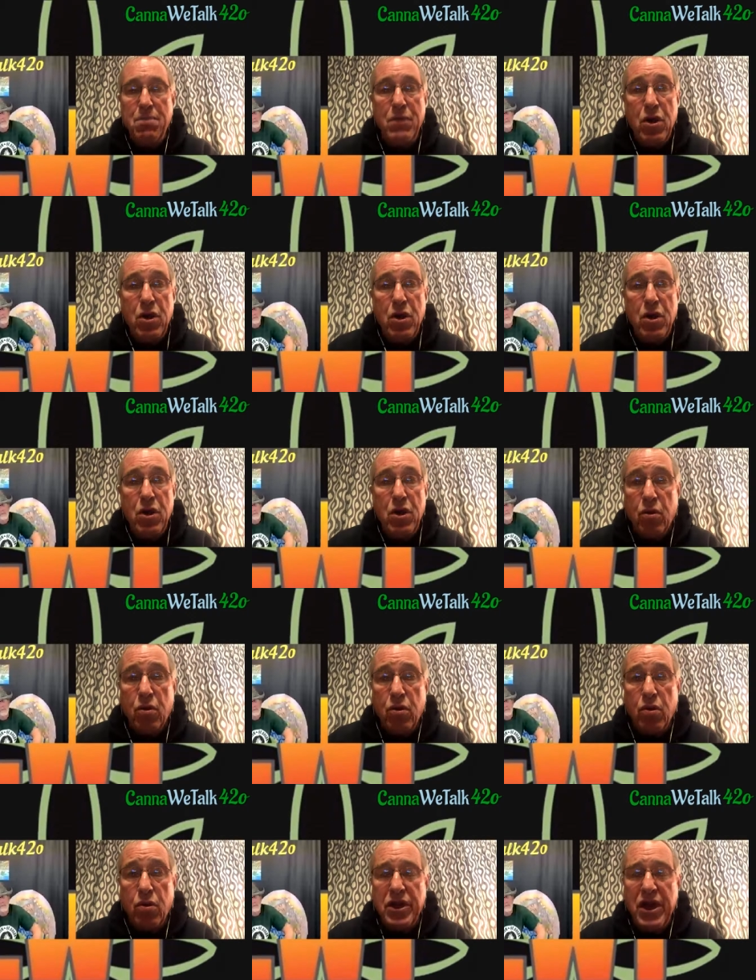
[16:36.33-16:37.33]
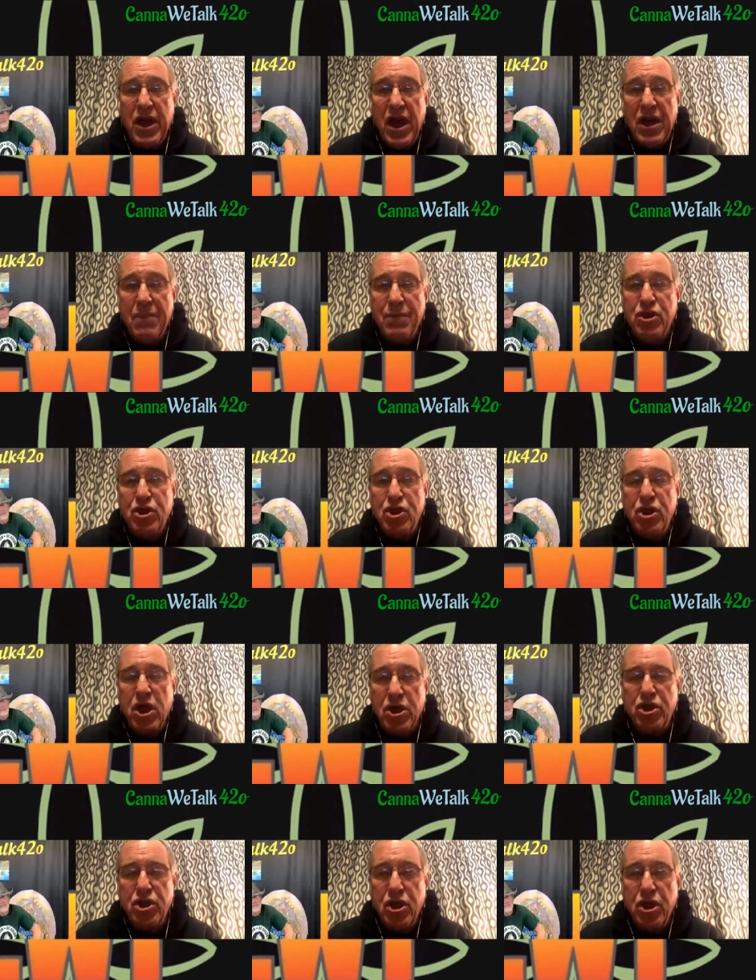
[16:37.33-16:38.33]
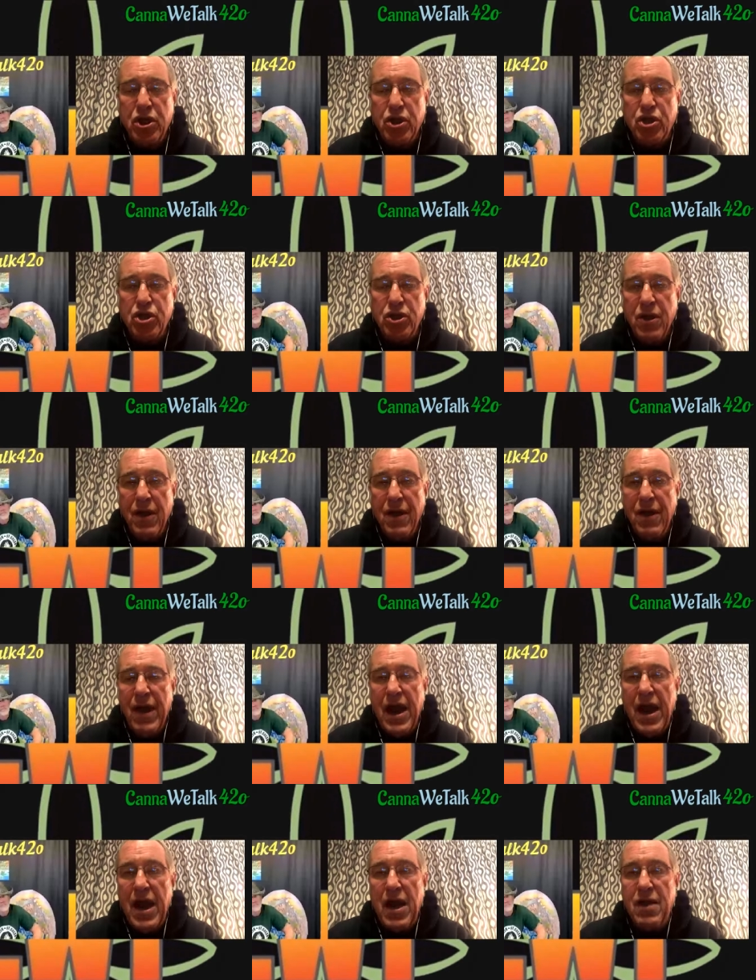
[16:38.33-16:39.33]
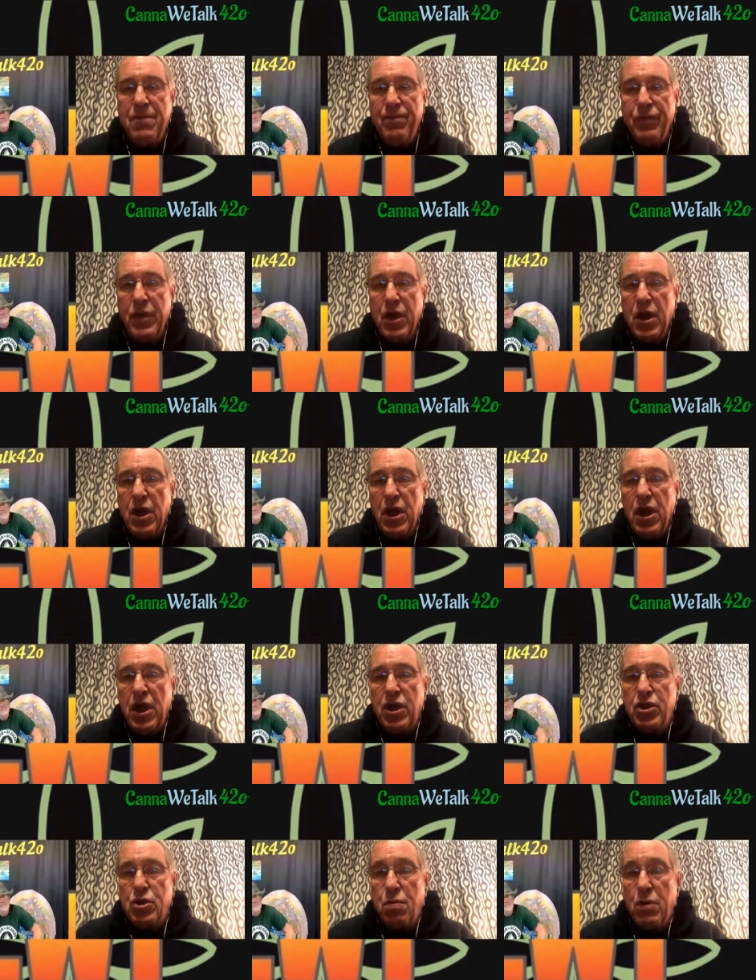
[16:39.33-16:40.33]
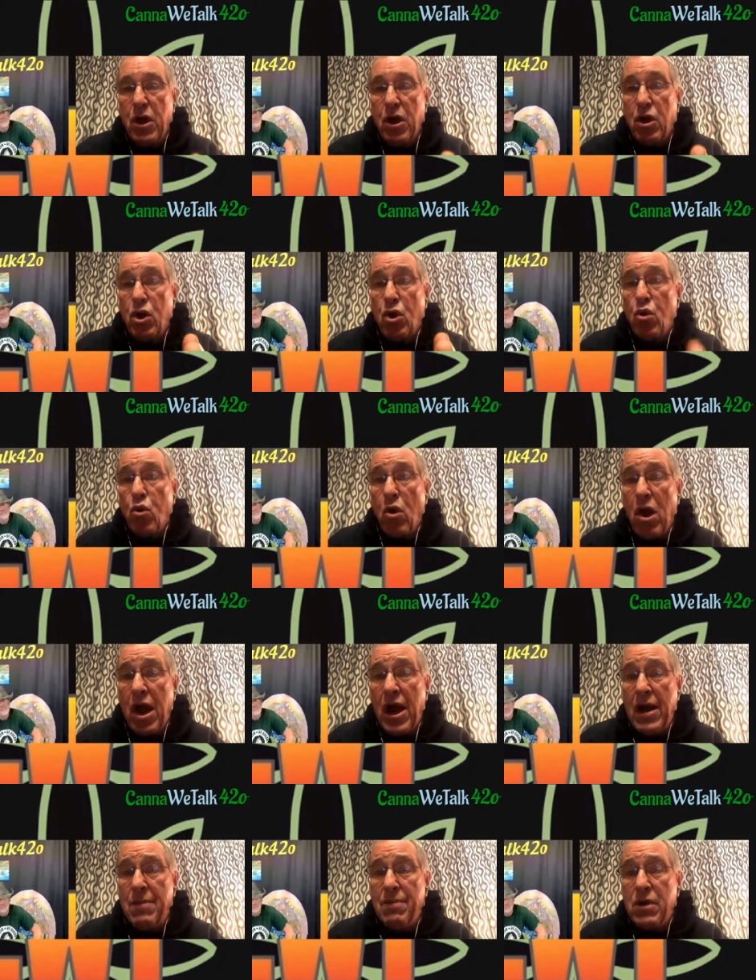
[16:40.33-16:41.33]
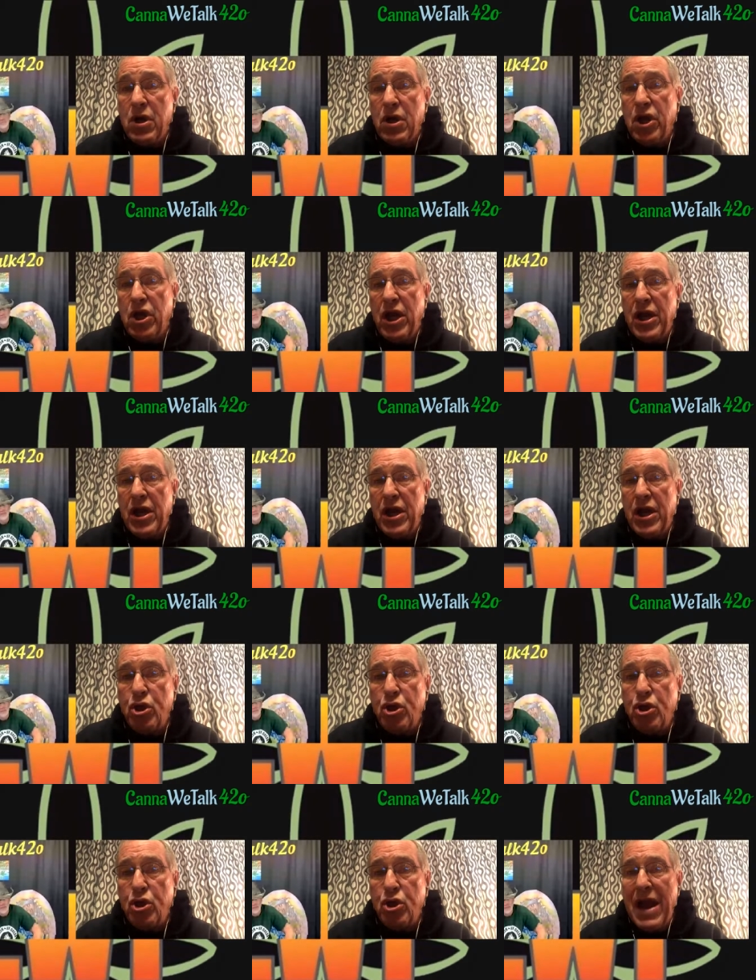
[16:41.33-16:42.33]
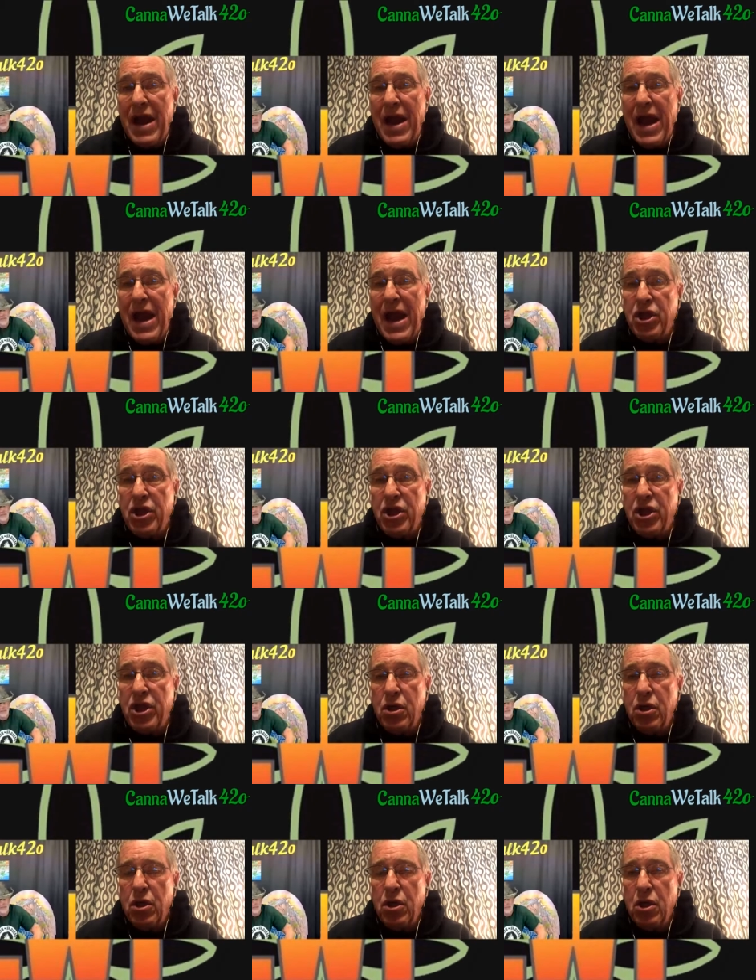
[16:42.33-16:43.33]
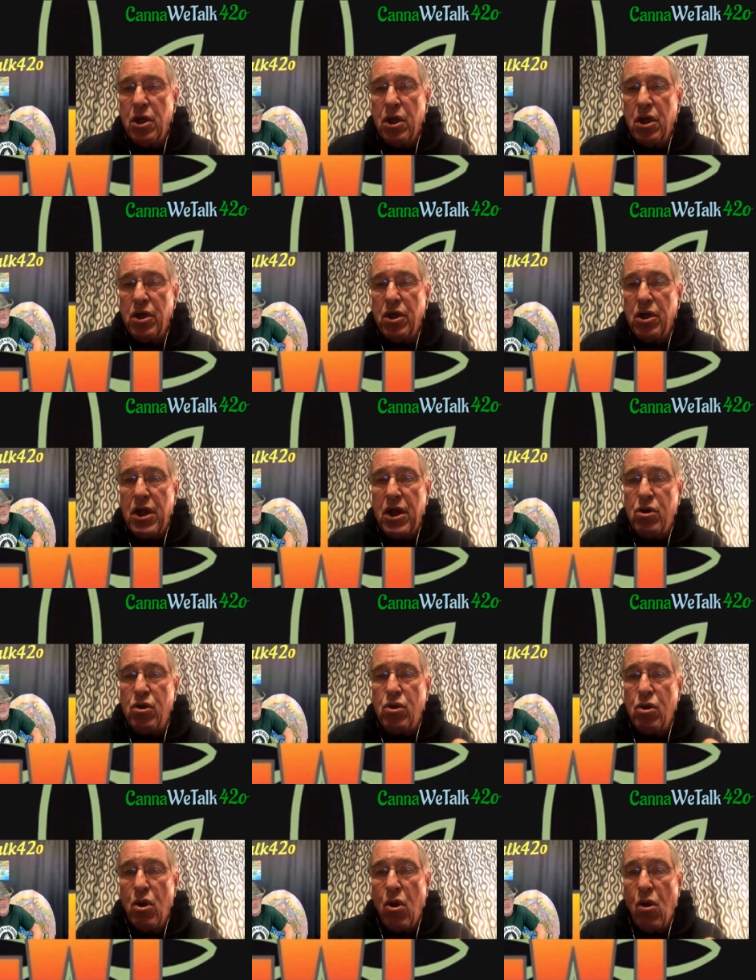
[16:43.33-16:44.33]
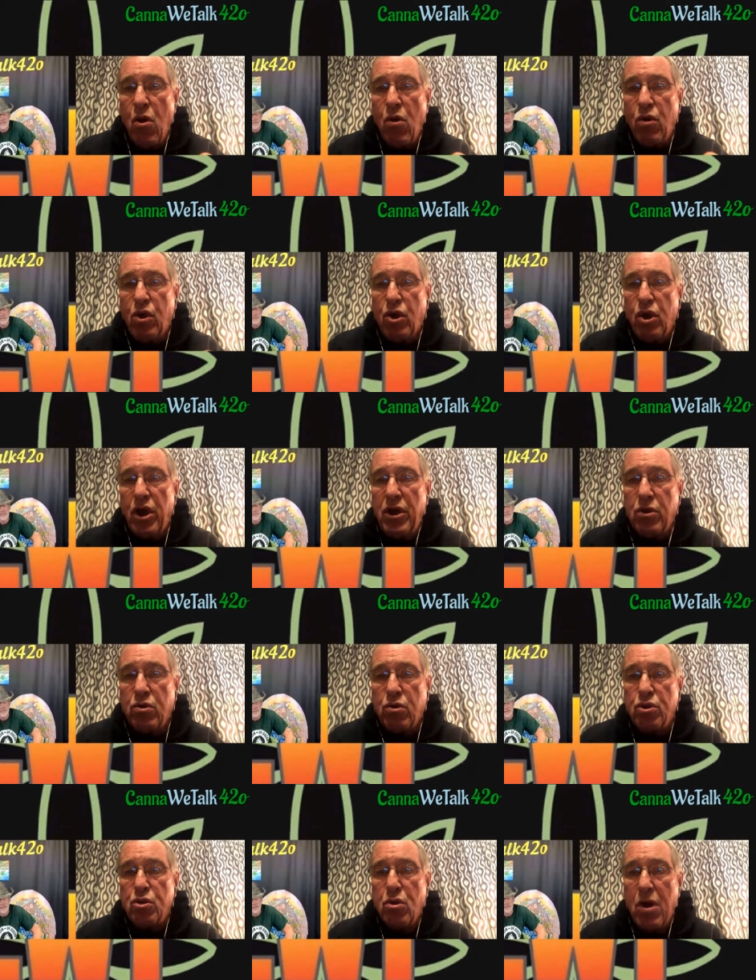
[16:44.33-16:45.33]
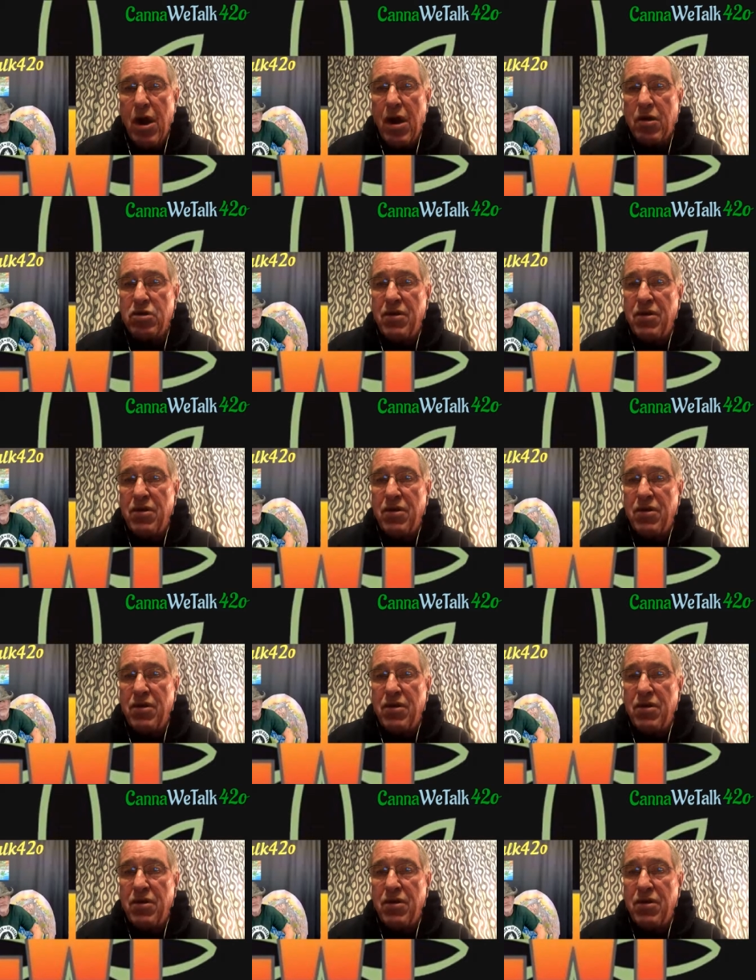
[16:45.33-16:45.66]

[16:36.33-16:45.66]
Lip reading: miracle that cannabis does this, and it's a crime against humanity that no clinical trials